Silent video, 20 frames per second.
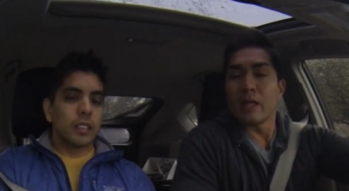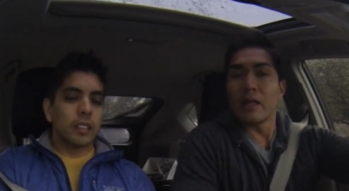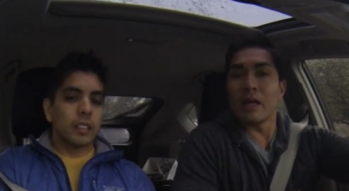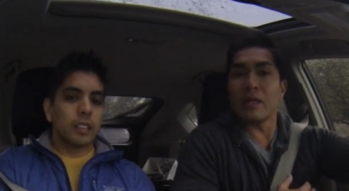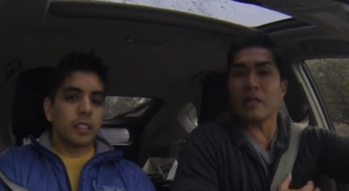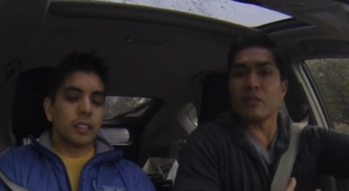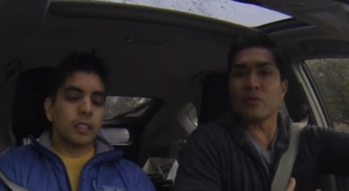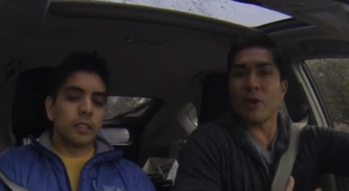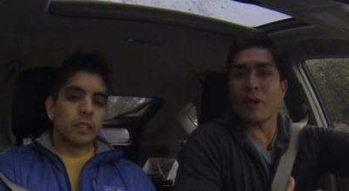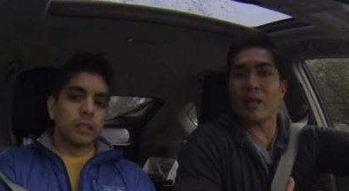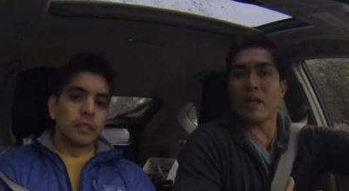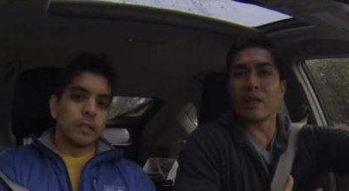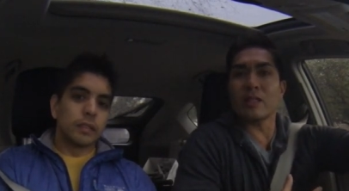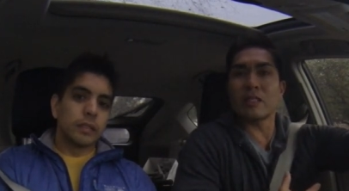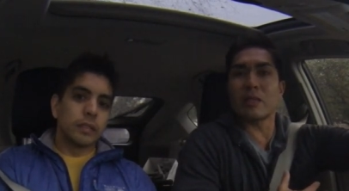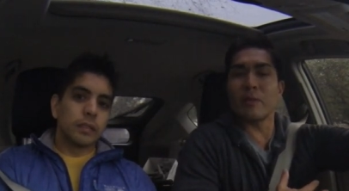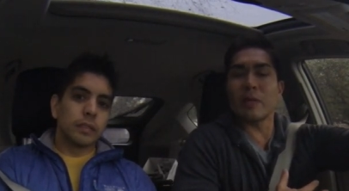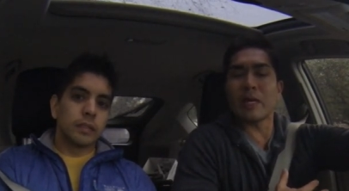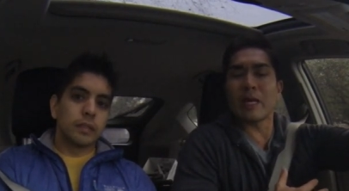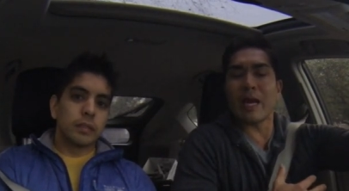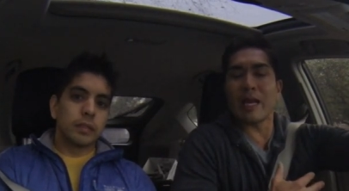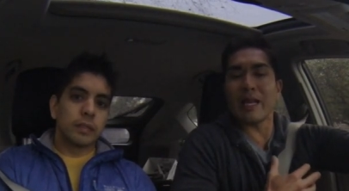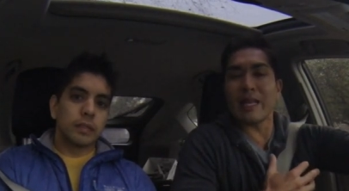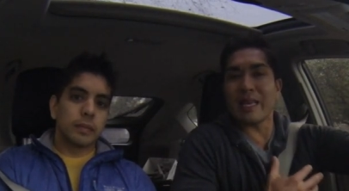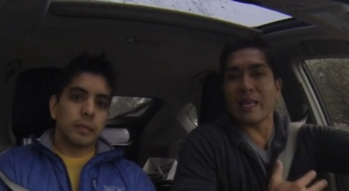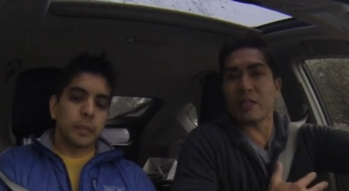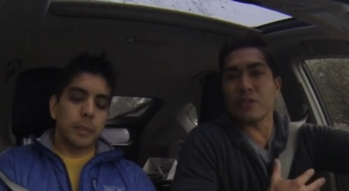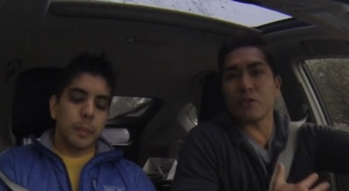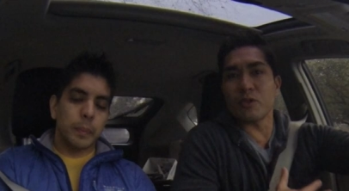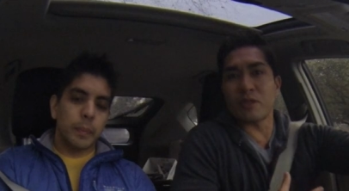Speaker 1: Now this ride along is going to be kind
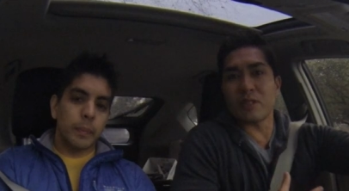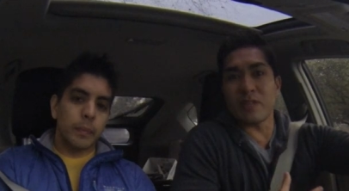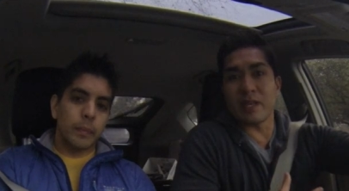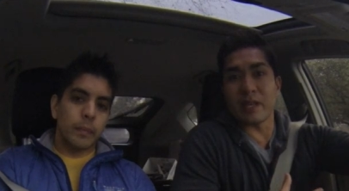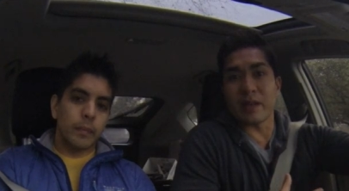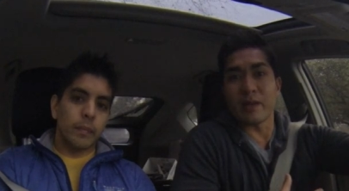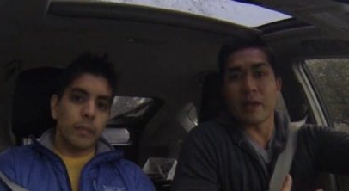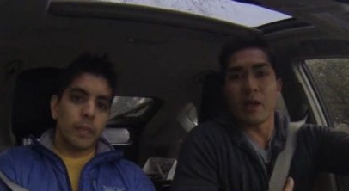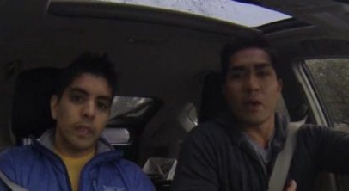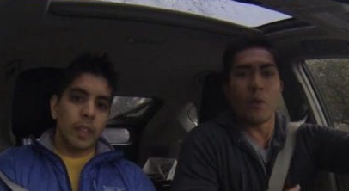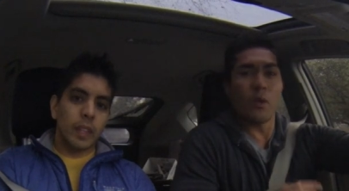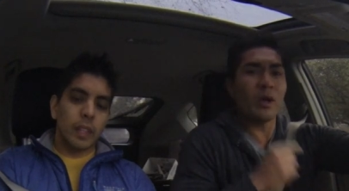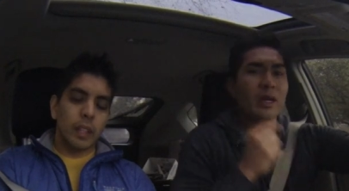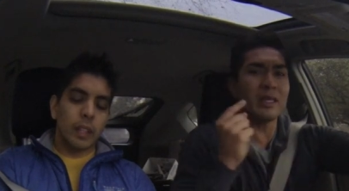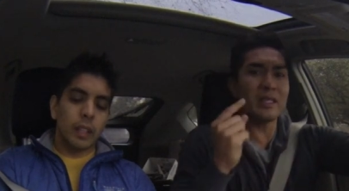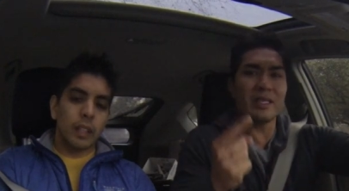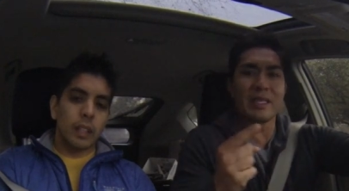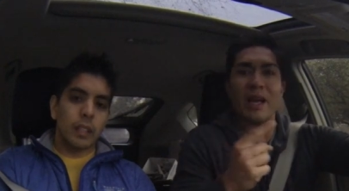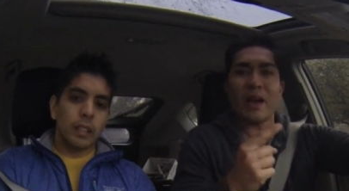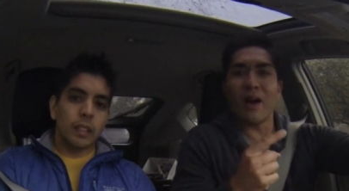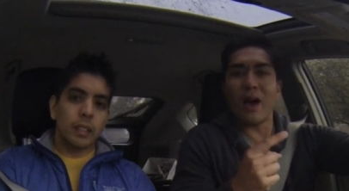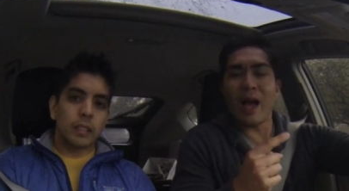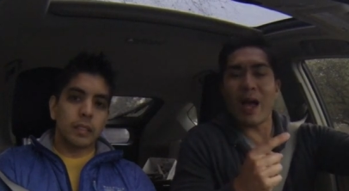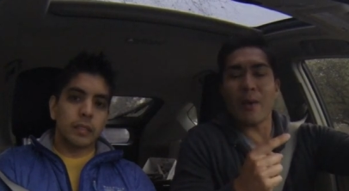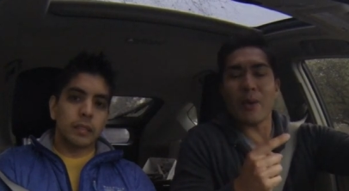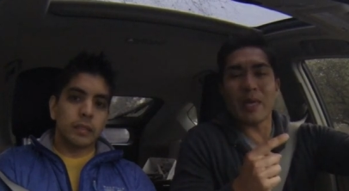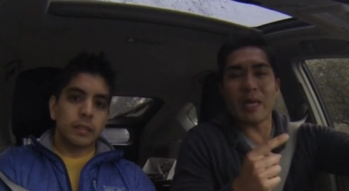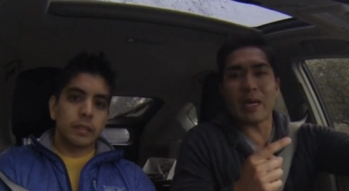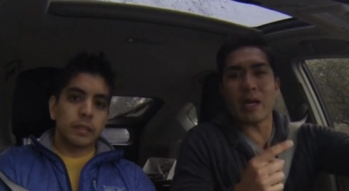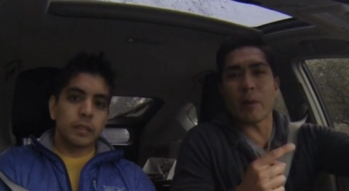of interesting. We're going to see how
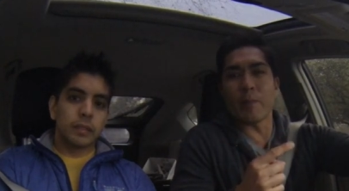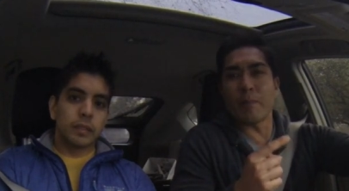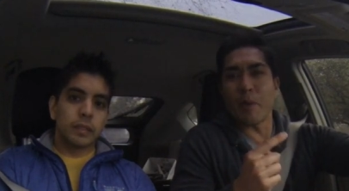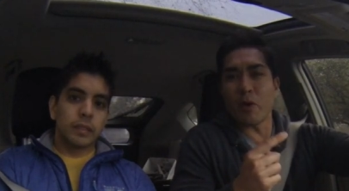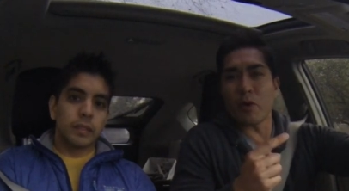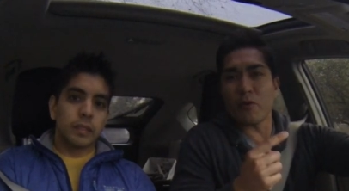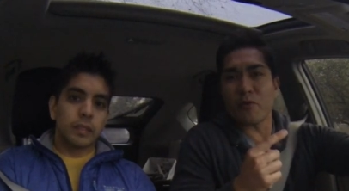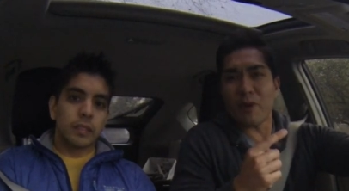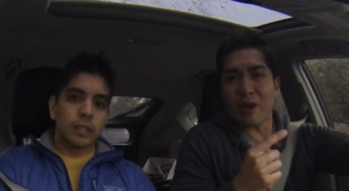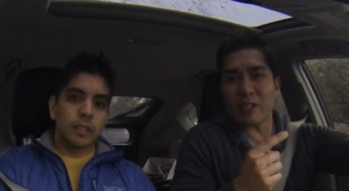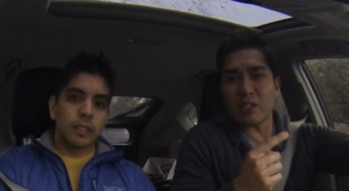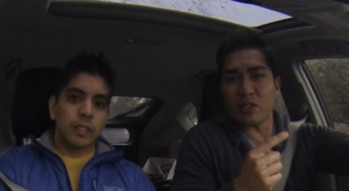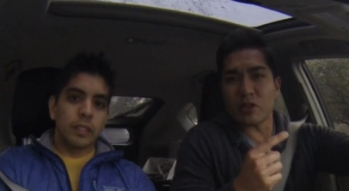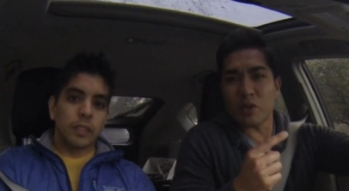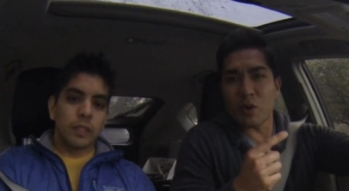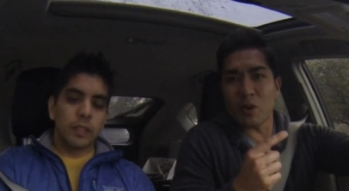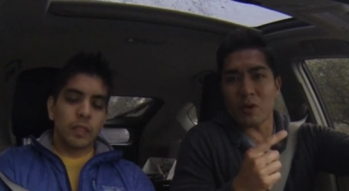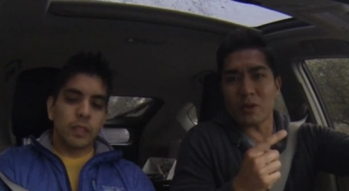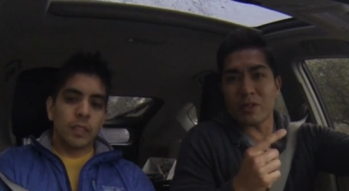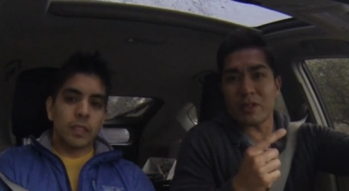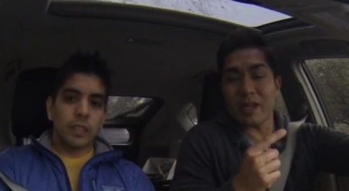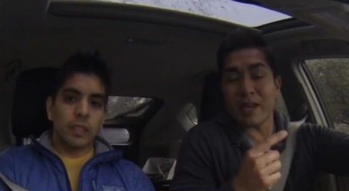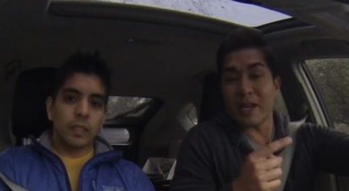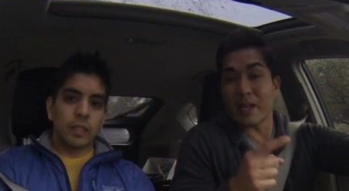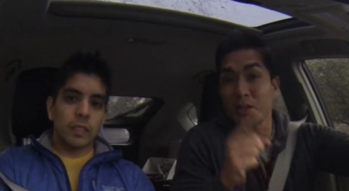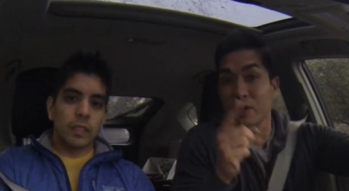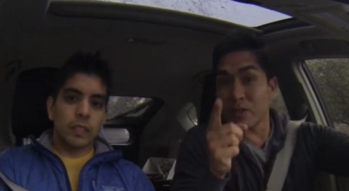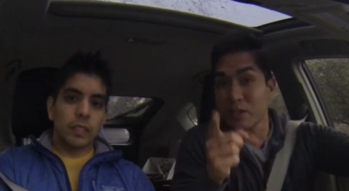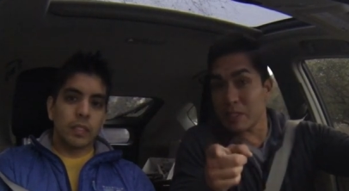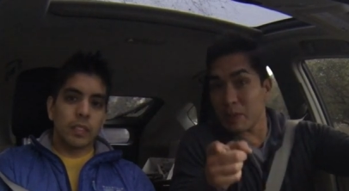high we can get our Bonafide score today,
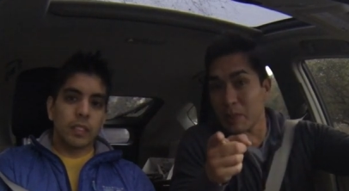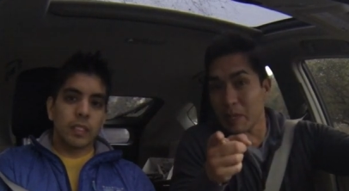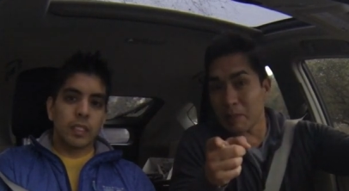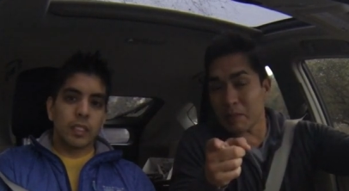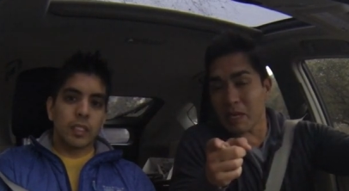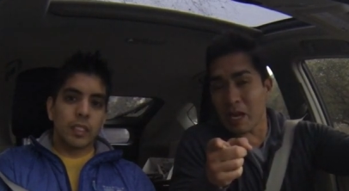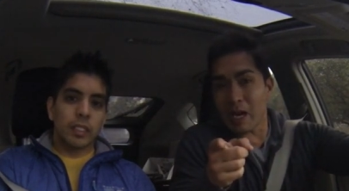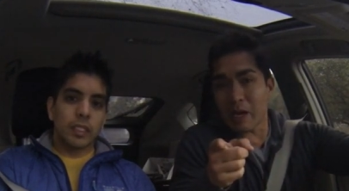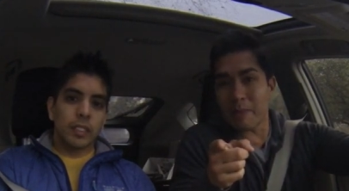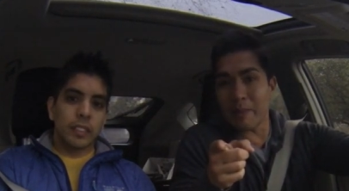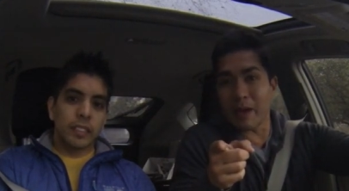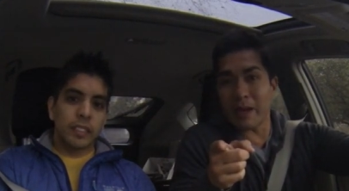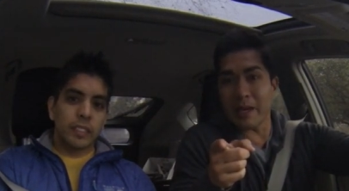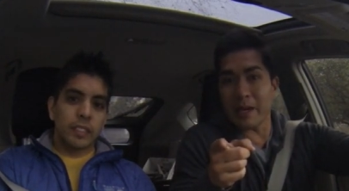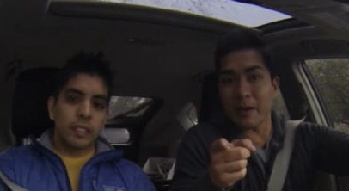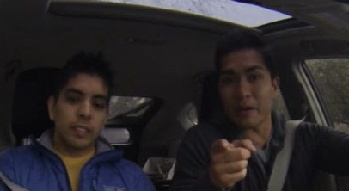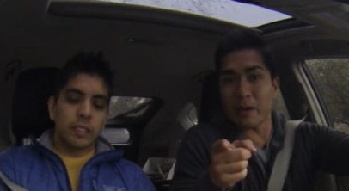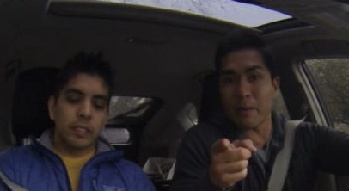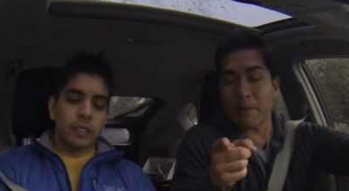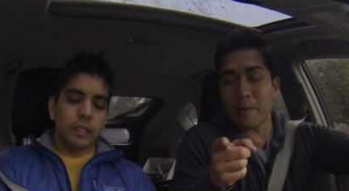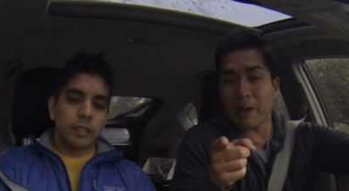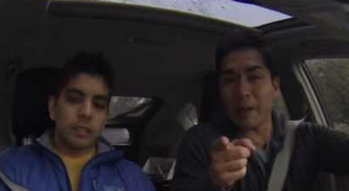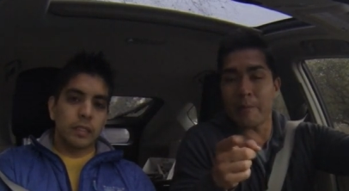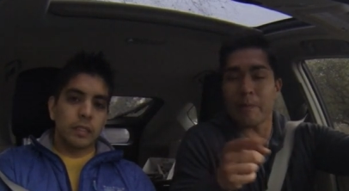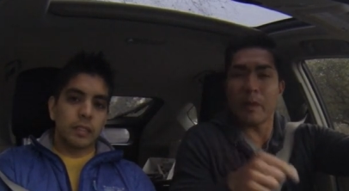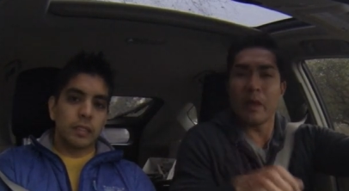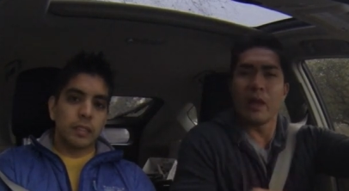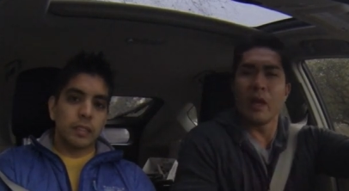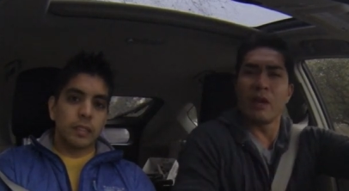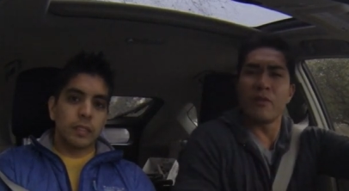and you'll see what I'm talking about here in a bit.
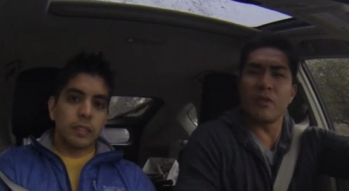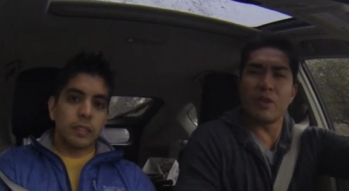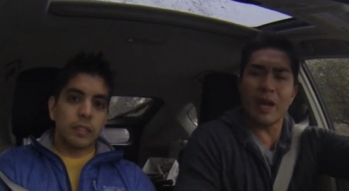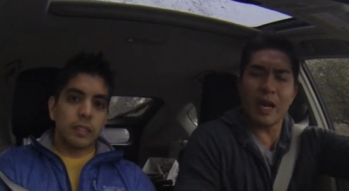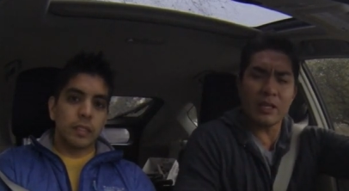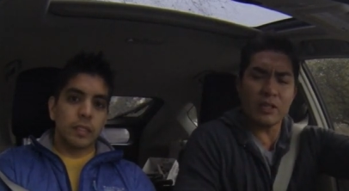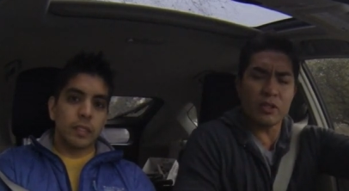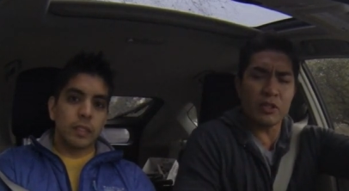If you guys are